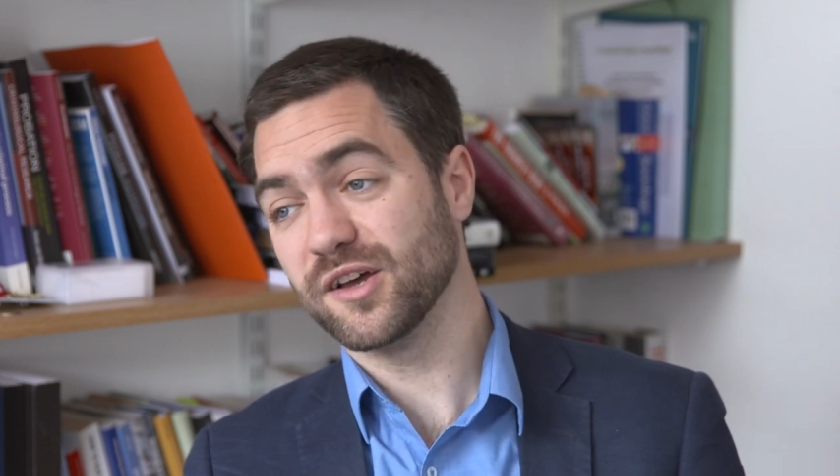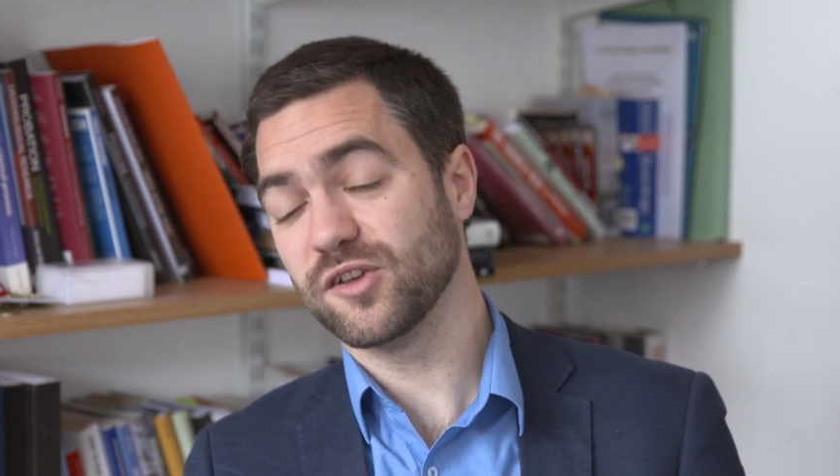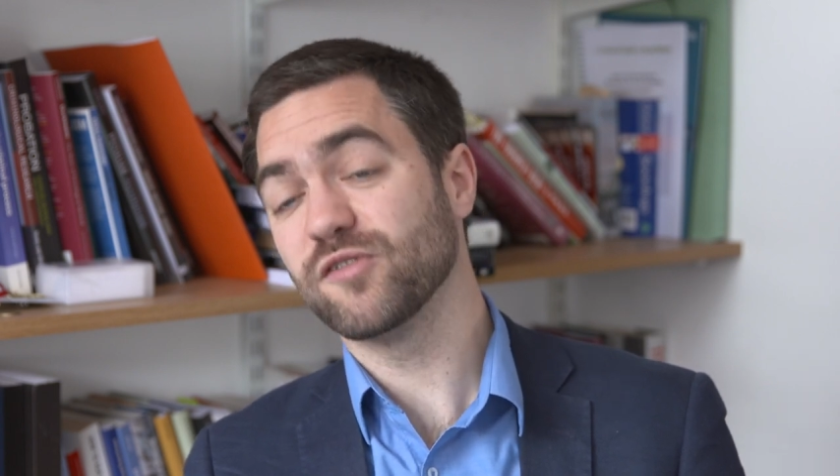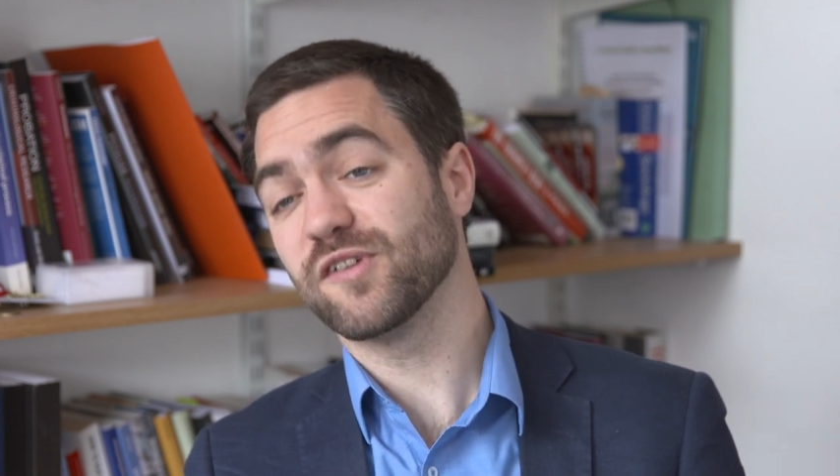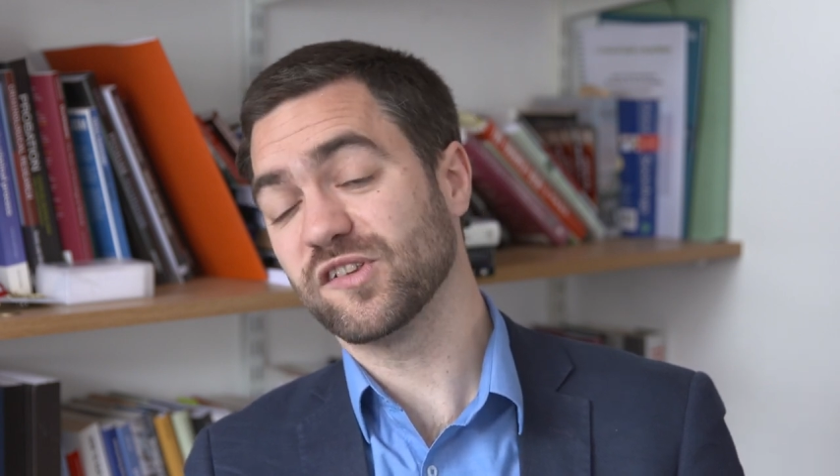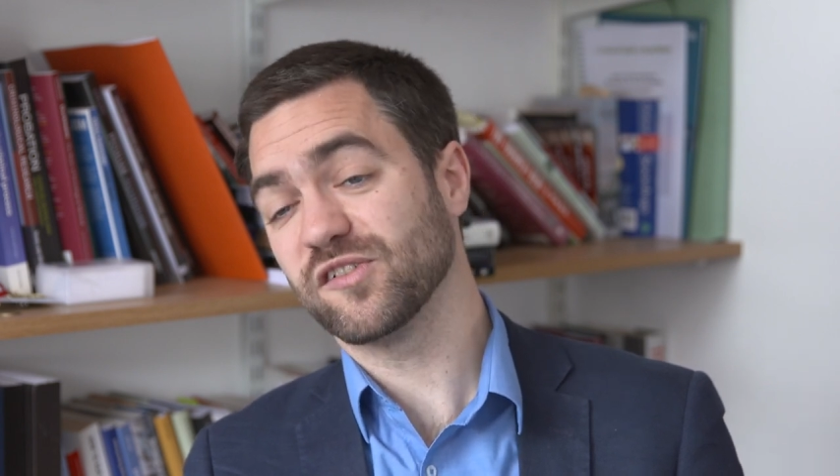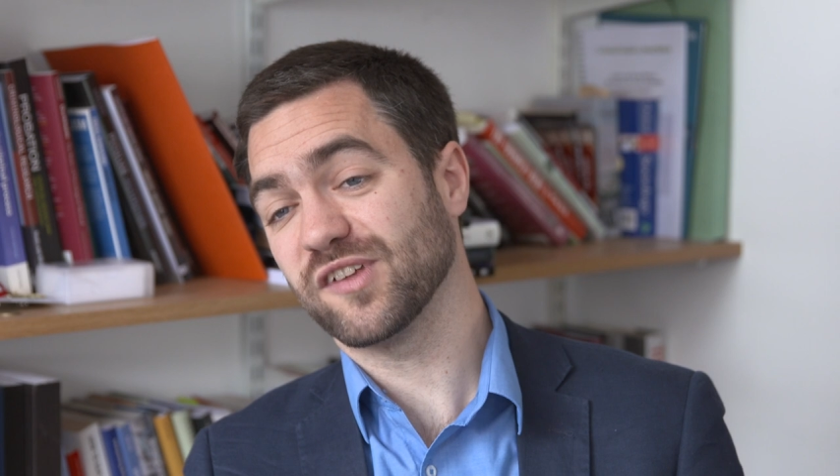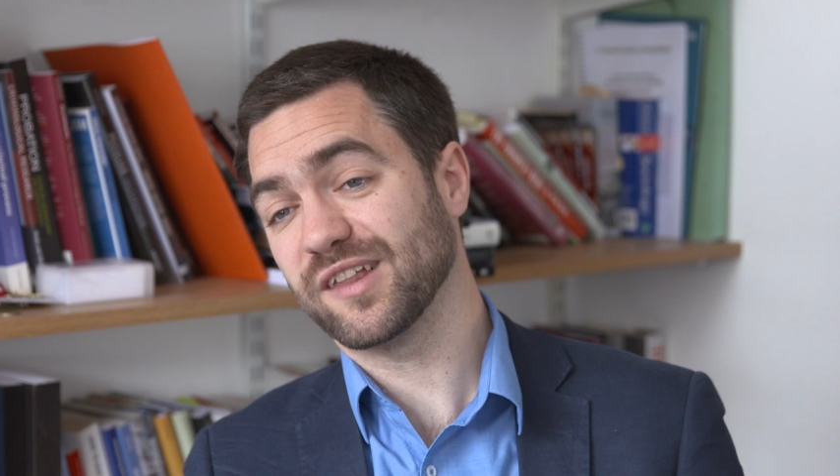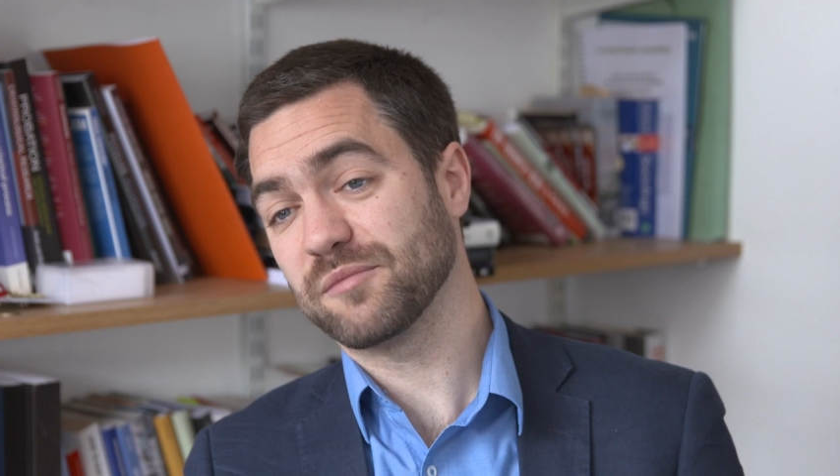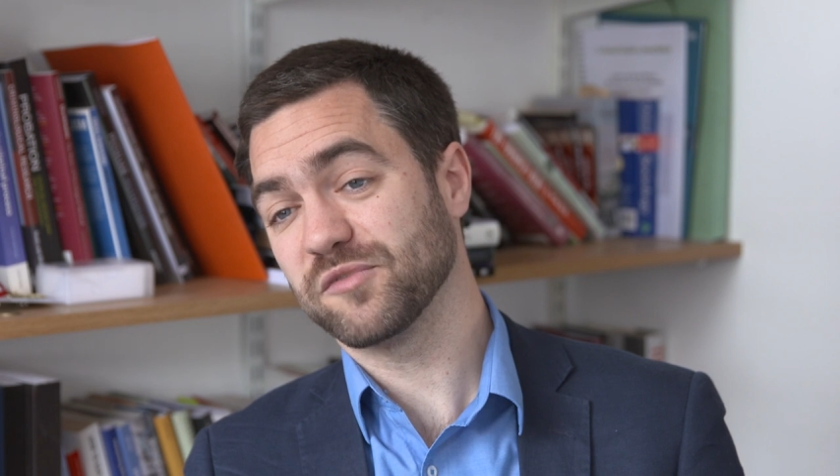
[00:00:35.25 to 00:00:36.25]
University of
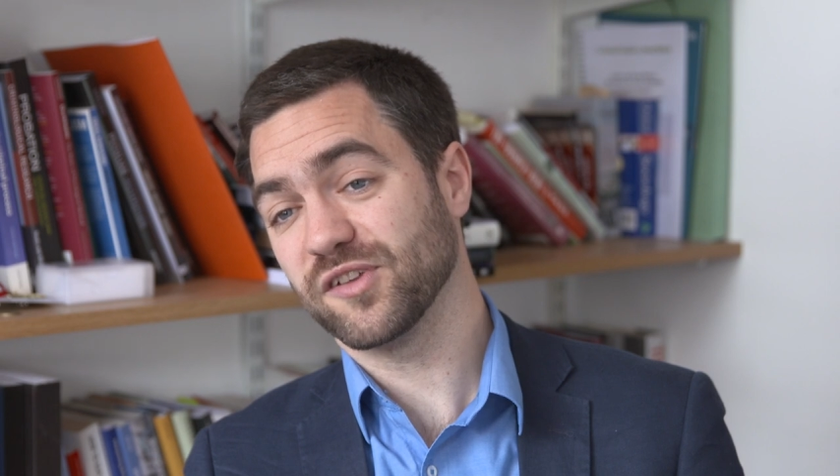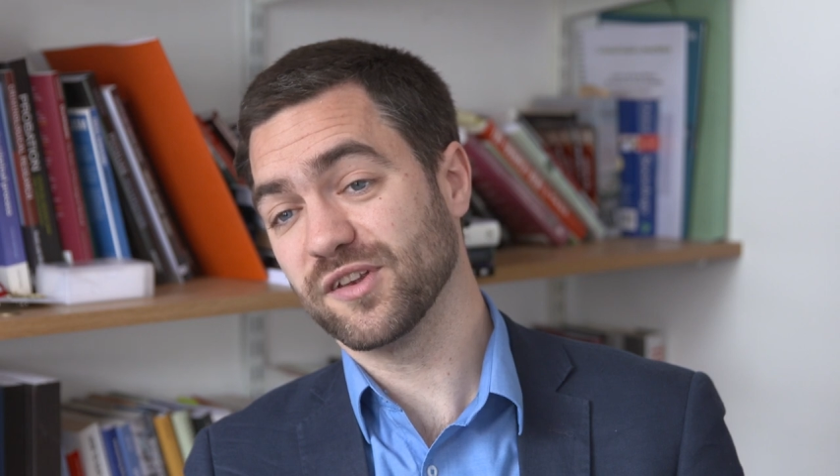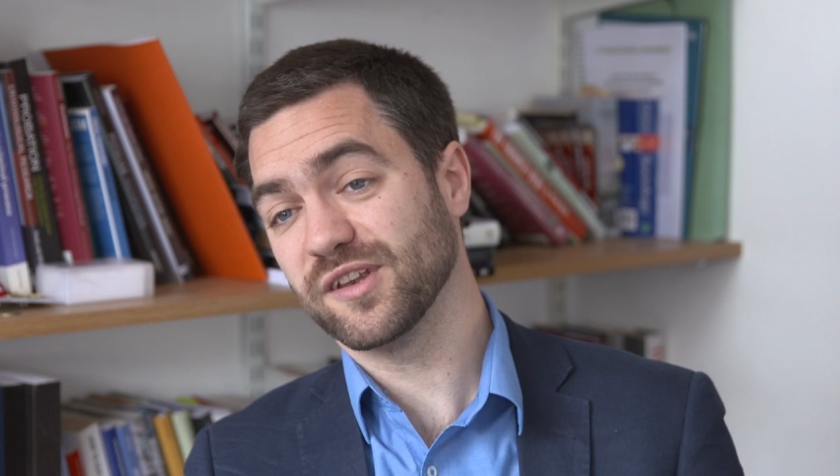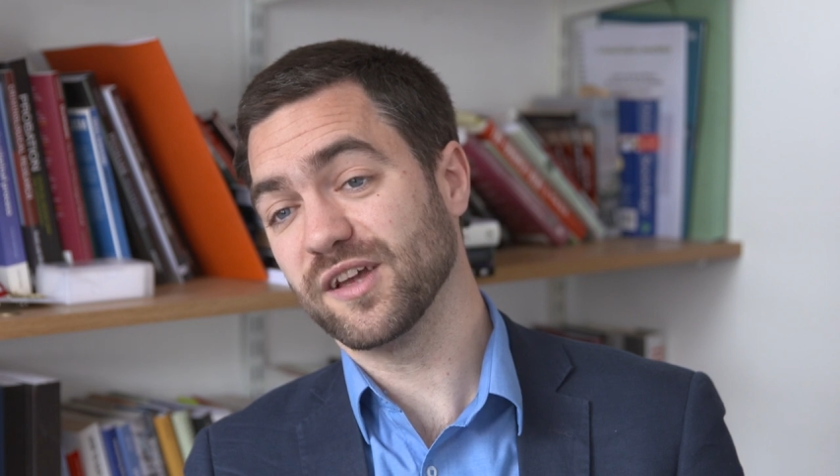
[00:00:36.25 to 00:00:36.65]
Southampton